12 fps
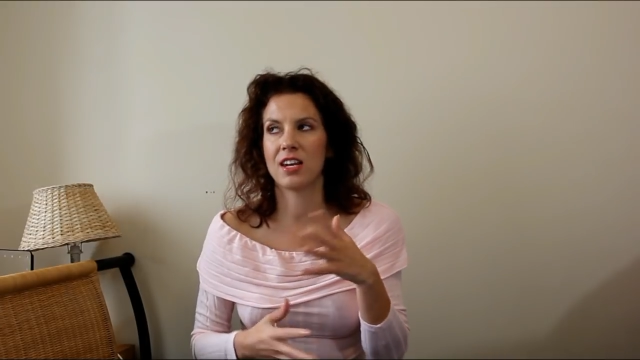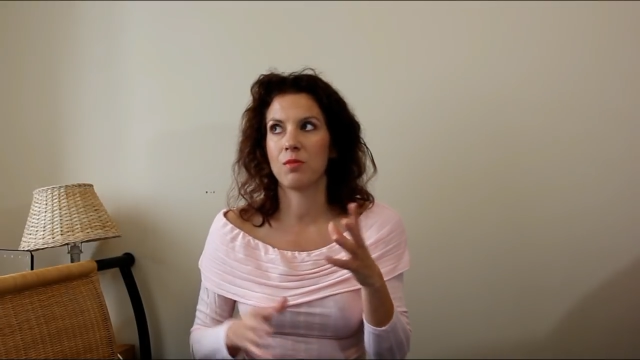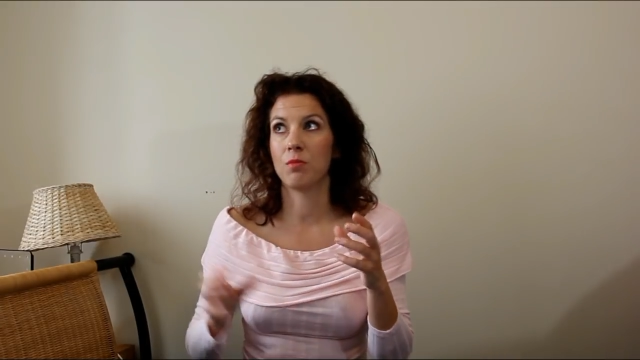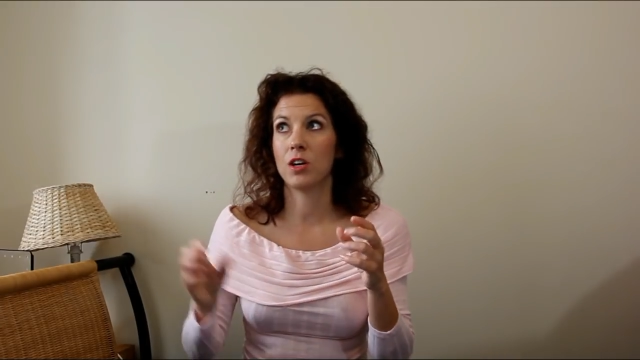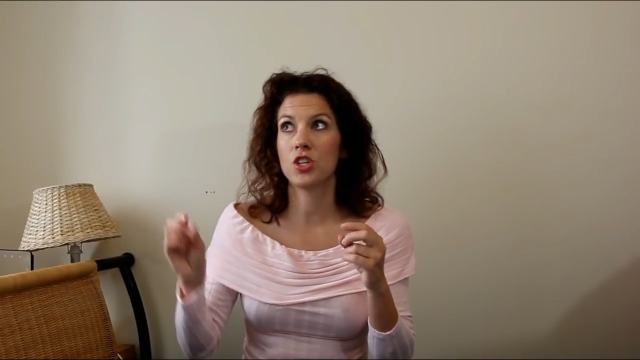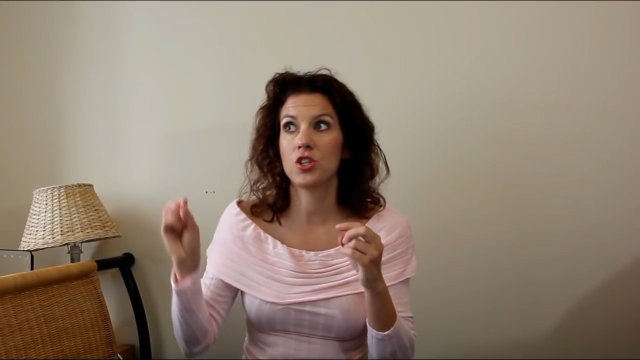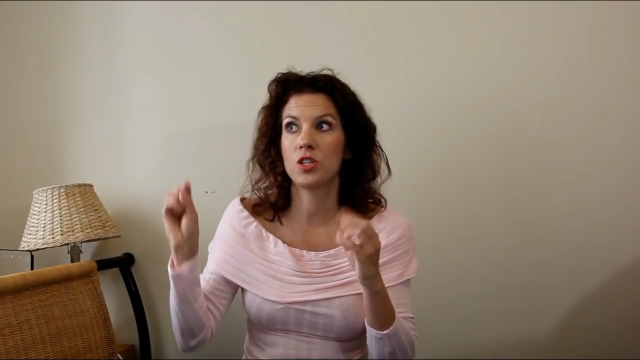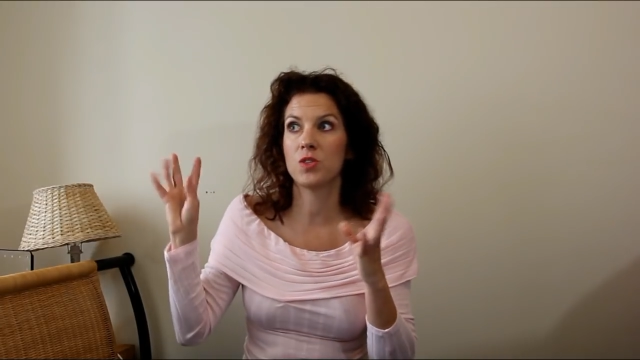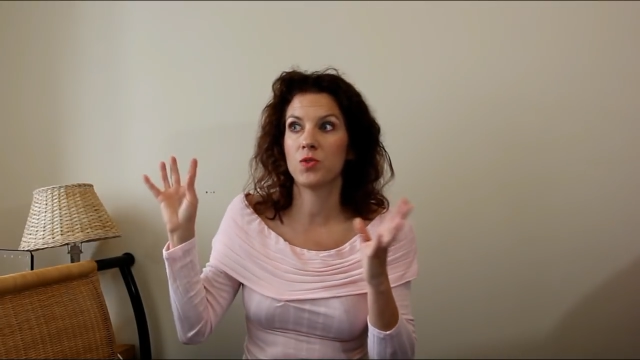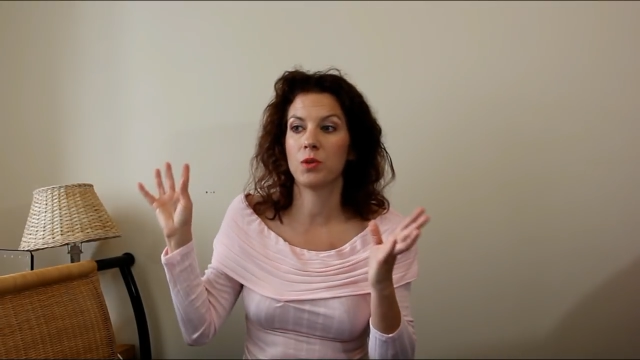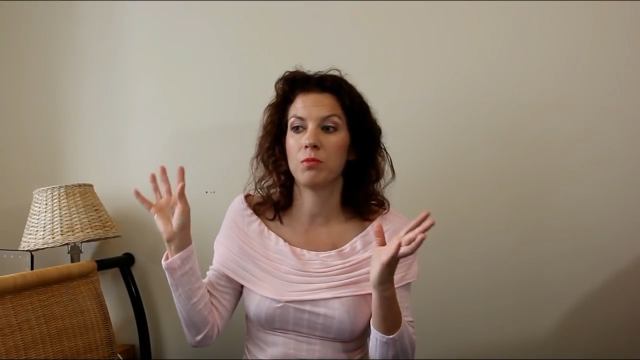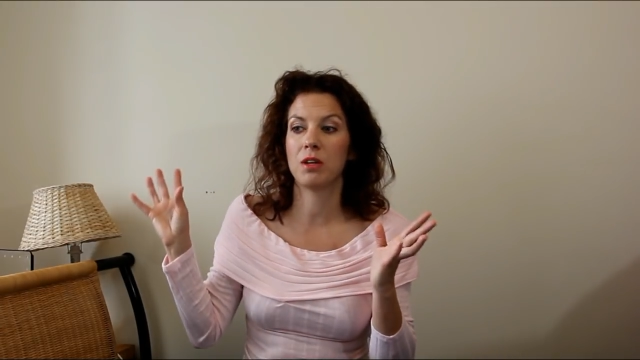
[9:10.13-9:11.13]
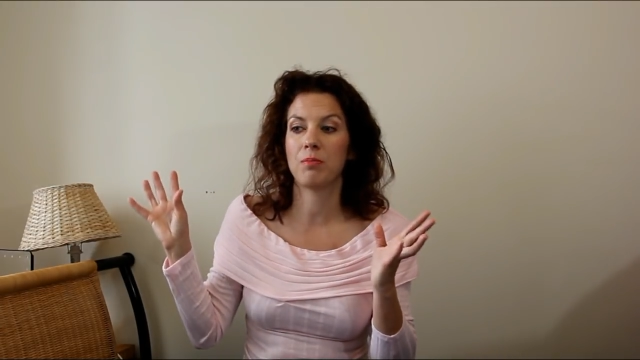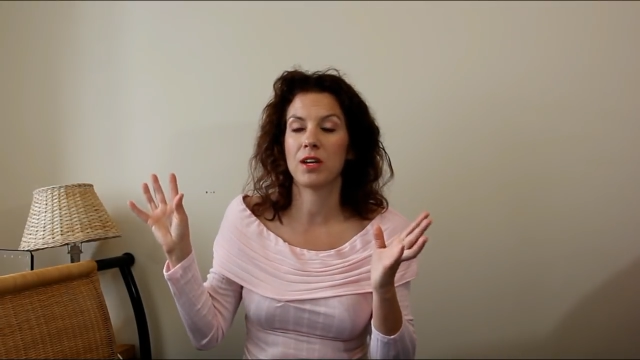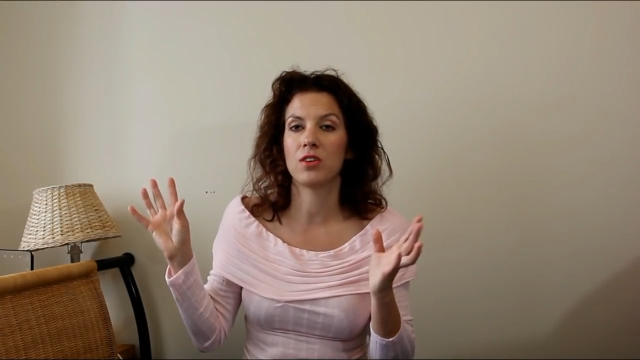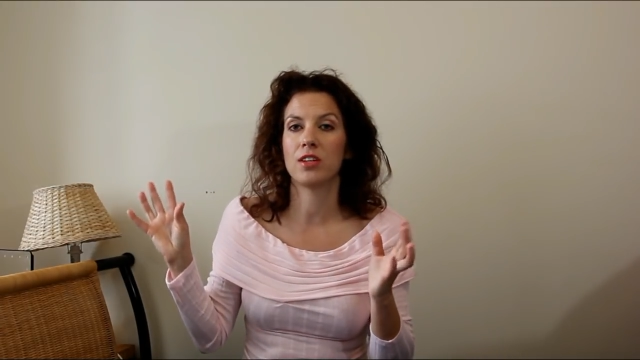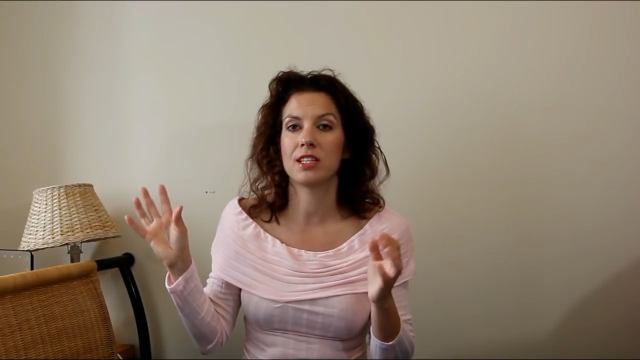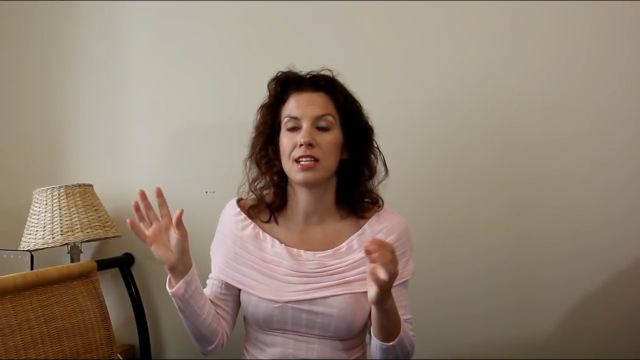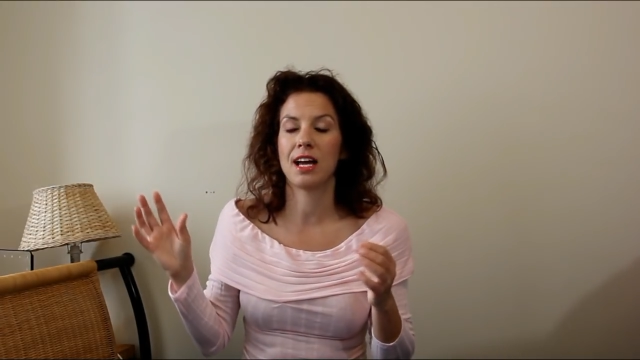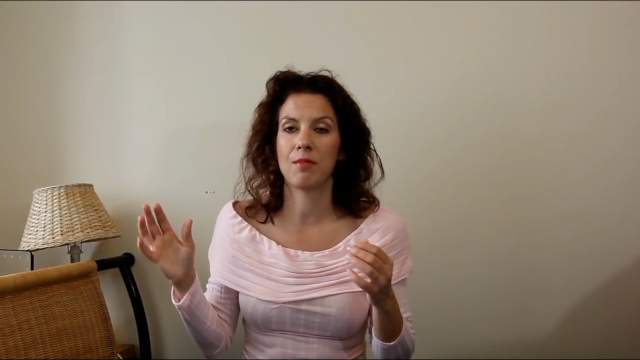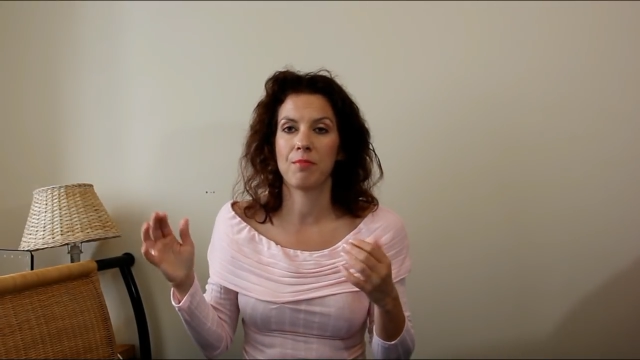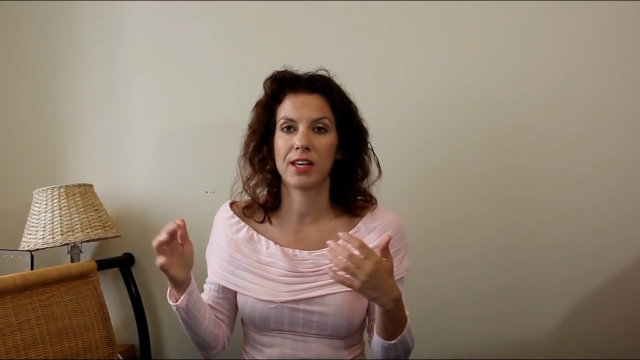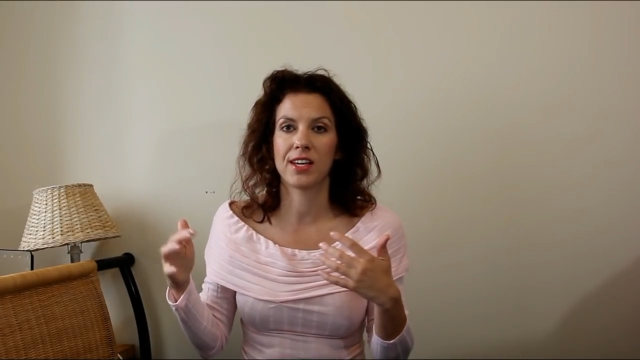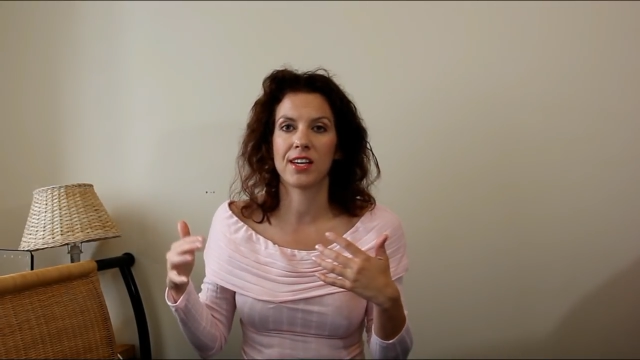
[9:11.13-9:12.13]
the machines were beeping all the time
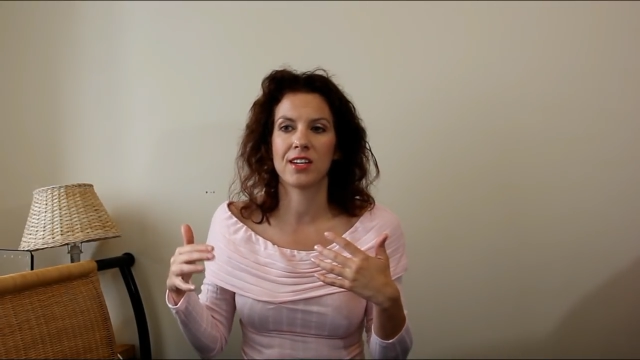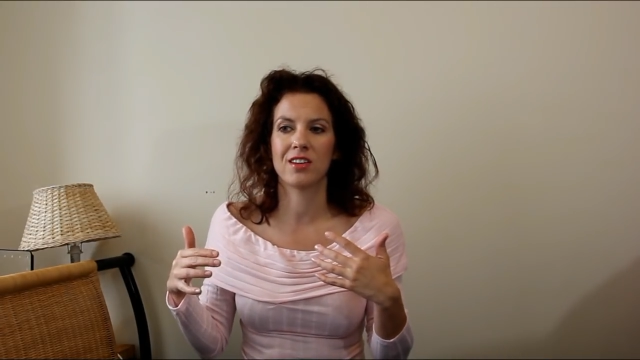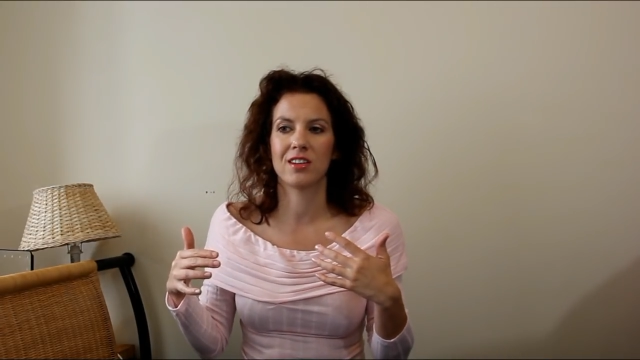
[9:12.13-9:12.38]
because